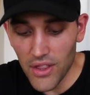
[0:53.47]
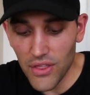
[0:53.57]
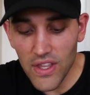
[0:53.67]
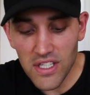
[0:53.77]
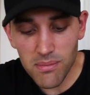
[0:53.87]

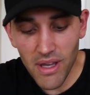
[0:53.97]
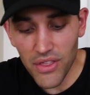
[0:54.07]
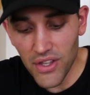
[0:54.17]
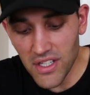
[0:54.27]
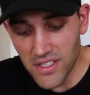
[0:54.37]
this
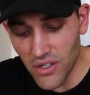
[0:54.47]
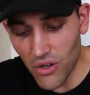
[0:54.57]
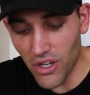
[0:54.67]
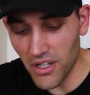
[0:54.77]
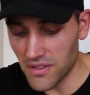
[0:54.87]
method is
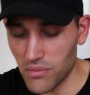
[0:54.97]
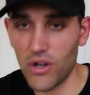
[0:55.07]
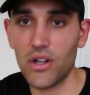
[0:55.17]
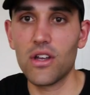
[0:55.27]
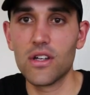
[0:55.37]
not going to
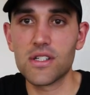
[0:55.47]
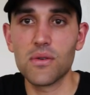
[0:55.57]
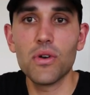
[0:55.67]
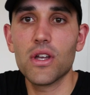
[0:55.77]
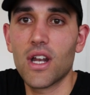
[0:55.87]
work. So
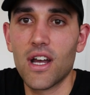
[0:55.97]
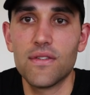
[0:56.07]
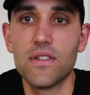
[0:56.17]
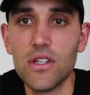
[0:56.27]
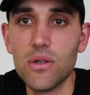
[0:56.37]
what you're going to have
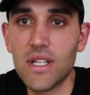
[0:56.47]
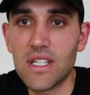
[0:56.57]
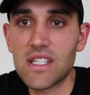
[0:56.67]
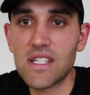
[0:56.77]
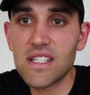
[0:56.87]
to do
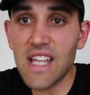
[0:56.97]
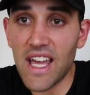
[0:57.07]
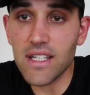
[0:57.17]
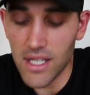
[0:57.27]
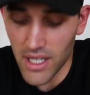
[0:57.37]

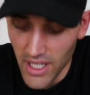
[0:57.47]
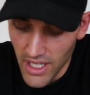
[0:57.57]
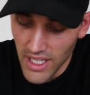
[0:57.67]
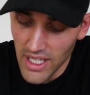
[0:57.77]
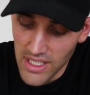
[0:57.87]
instead
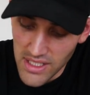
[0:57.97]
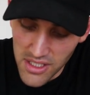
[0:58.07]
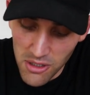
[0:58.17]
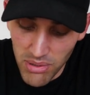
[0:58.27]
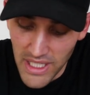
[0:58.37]

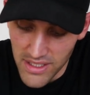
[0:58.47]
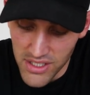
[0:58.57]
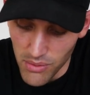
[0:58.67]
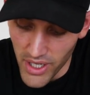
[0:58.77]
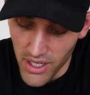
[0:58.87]
is complete the
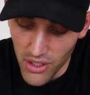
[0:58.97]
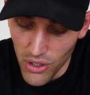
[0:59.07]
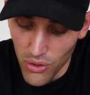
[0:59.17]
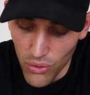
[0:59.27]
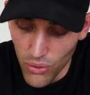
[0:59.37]
square
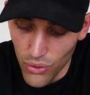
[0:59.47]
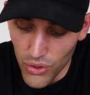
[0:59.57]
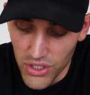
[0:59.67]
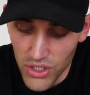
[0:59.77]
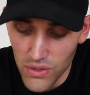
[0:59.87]

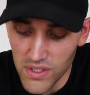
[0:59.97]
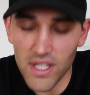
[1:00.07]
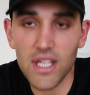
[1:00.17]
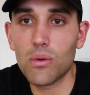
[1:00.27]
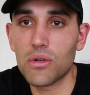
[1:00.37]
or use
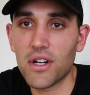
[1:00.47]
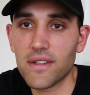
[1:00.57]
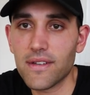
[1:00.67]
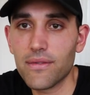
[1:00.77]
the quadratic